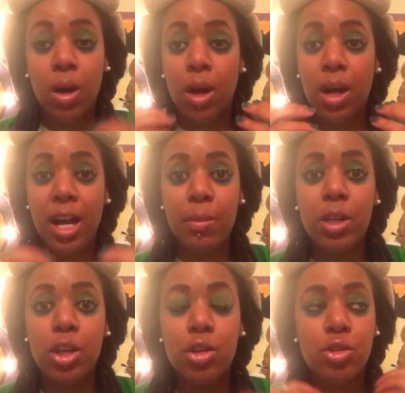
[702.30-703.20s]
I'm
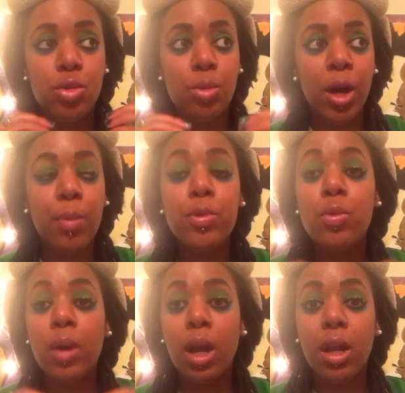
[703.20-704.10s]
here to help you
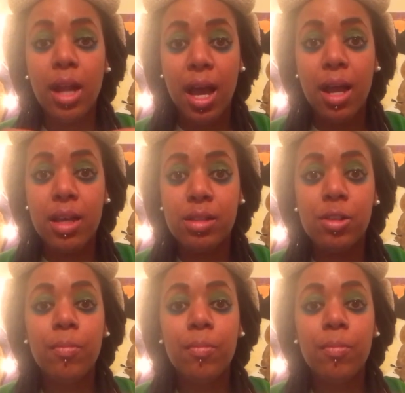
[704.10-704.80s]
recognize